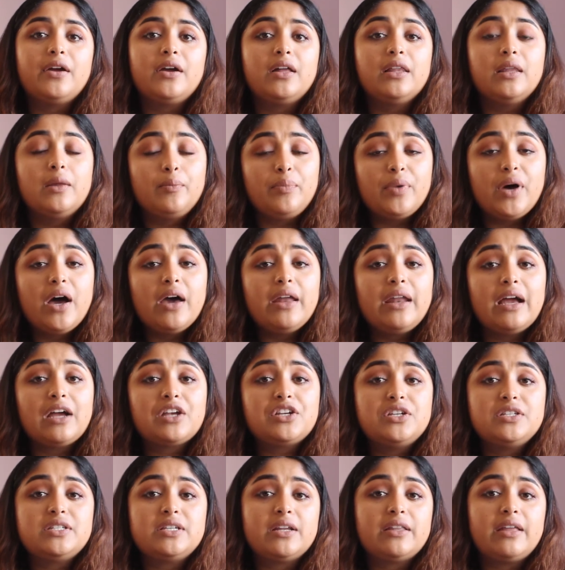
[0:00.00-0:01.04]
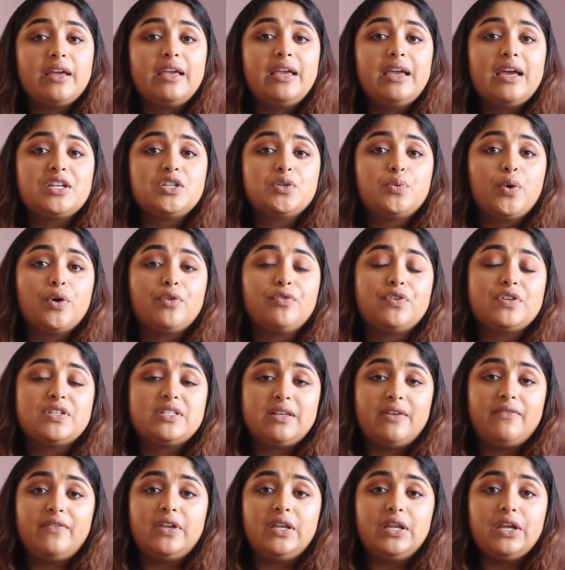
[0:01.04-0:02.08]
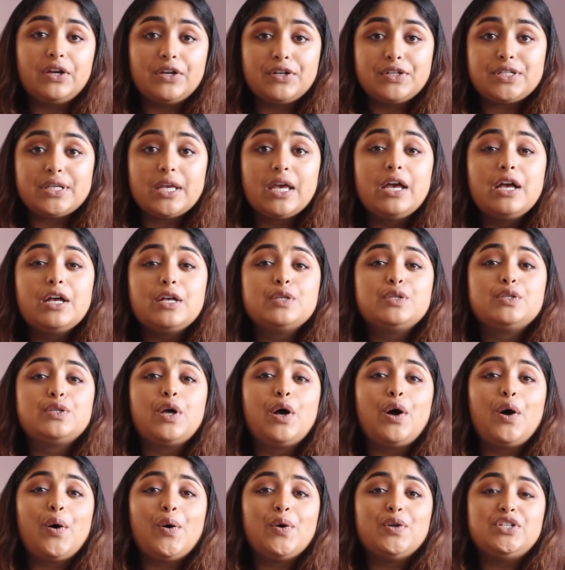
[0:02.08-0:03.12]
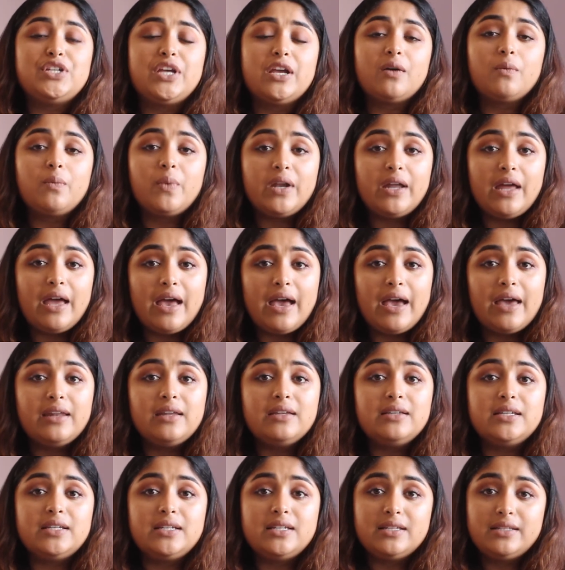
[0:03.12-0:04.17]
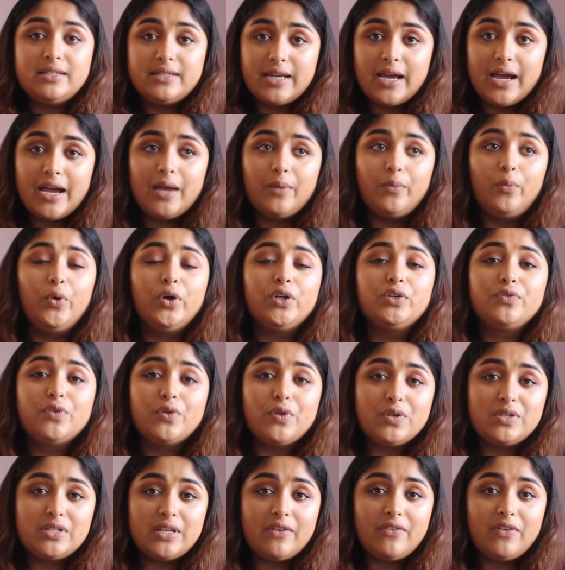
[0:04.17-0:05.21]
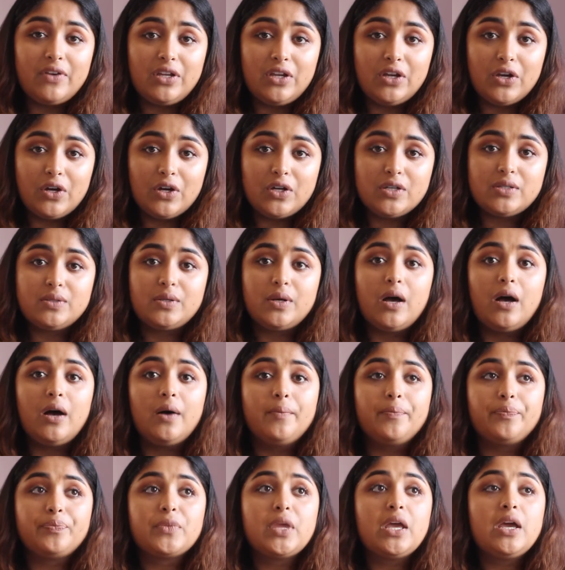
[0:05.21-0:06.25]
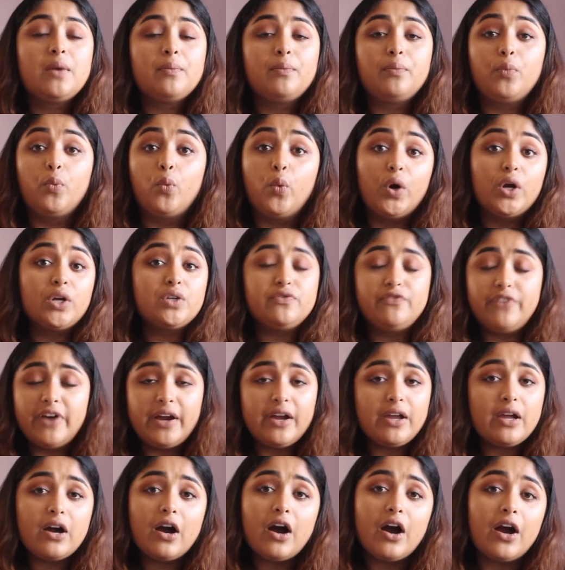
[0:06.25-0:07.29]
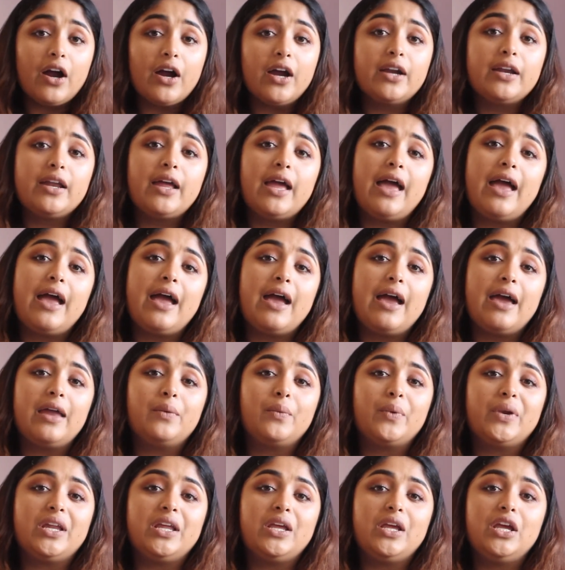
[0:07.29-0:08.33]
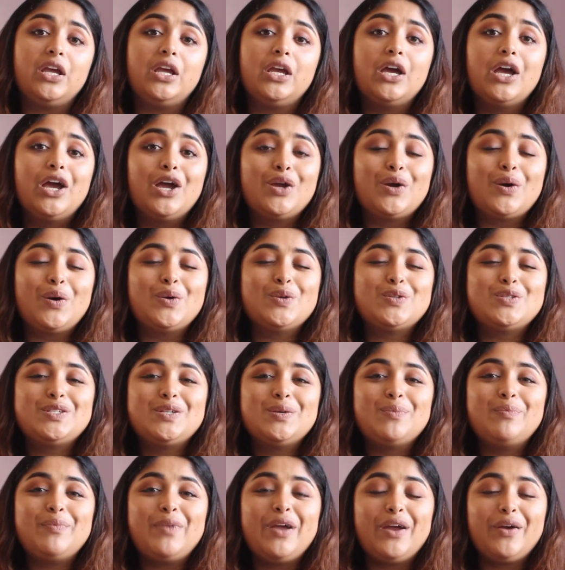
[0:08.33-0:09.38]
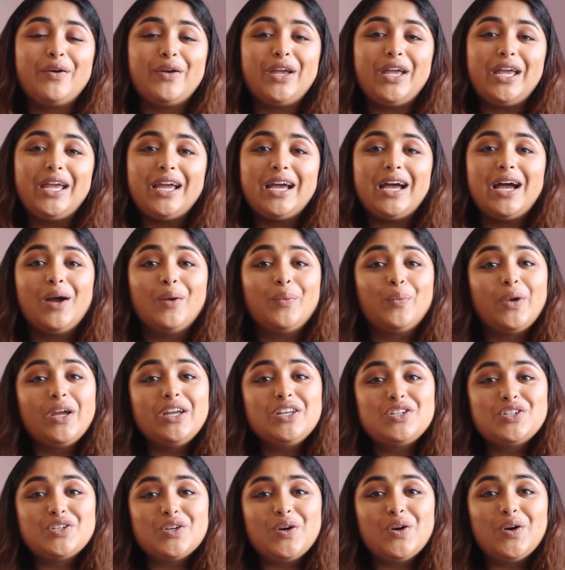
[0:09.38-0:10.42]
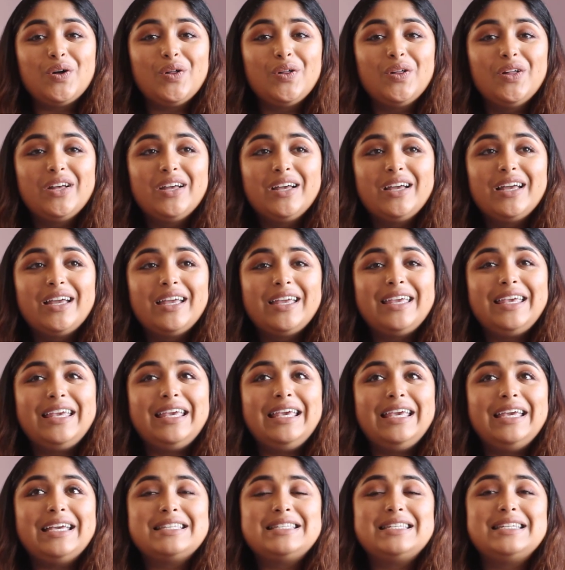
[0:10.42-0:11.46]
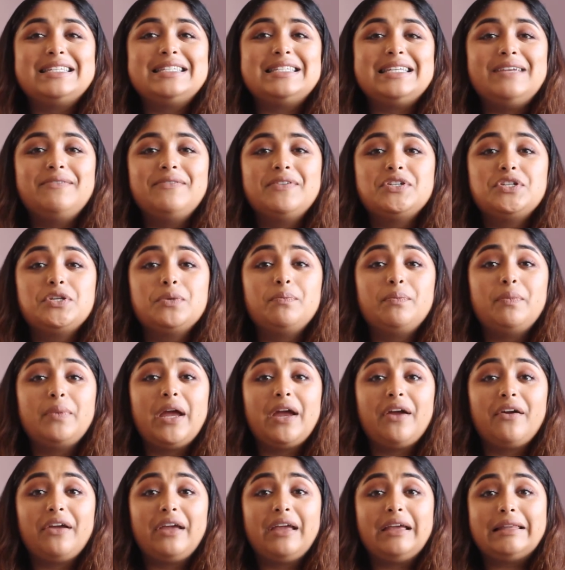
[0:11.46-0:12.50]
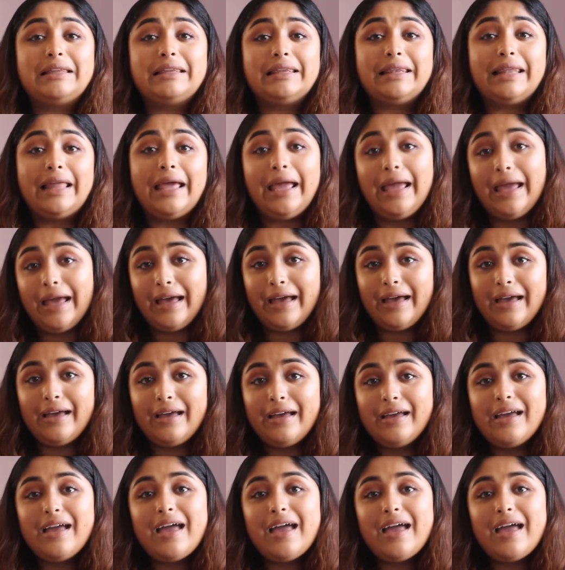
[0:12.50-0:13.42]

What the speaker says: Laban actually said that he had to work for 7 years. So Jacob went ahead, did his time, worked for those 7 years, worked very hard. And when he goes to marry Rachel, he is deceived into marrying Leah.